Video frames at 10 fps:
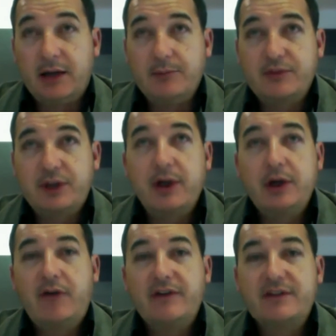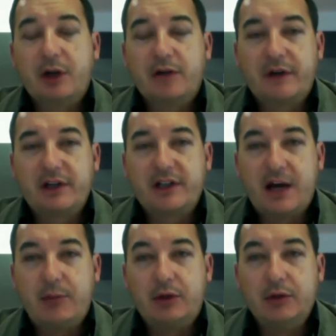So in an office block, for
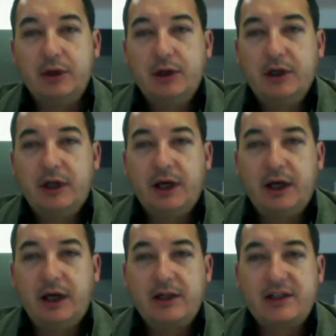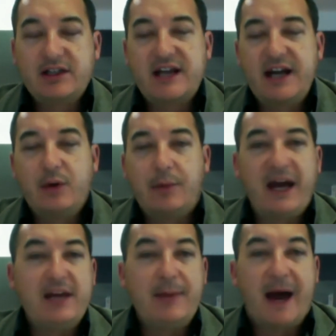example, sustainable
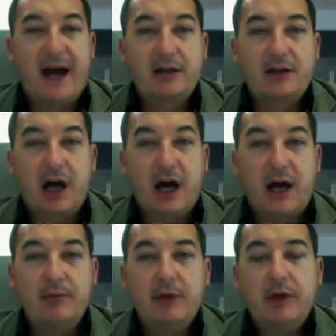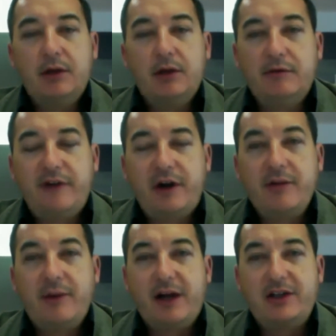payback time
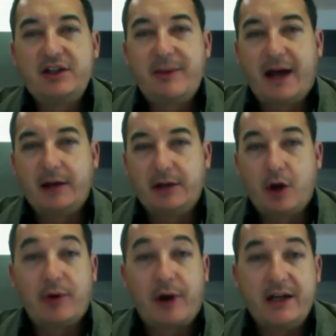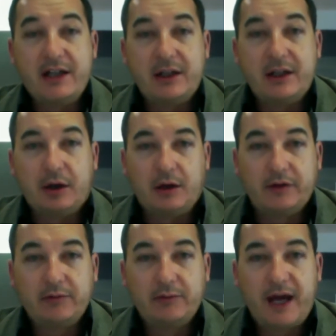very much is about the operating
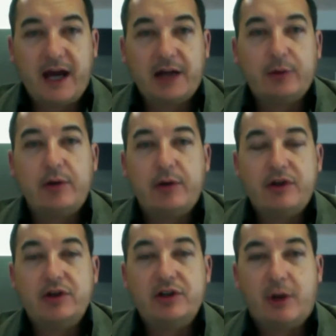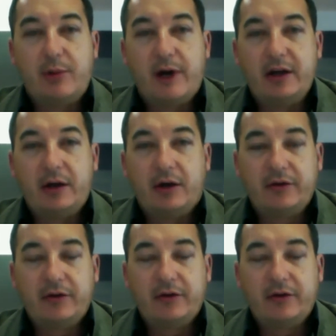costs. How do we reduce the operating costs?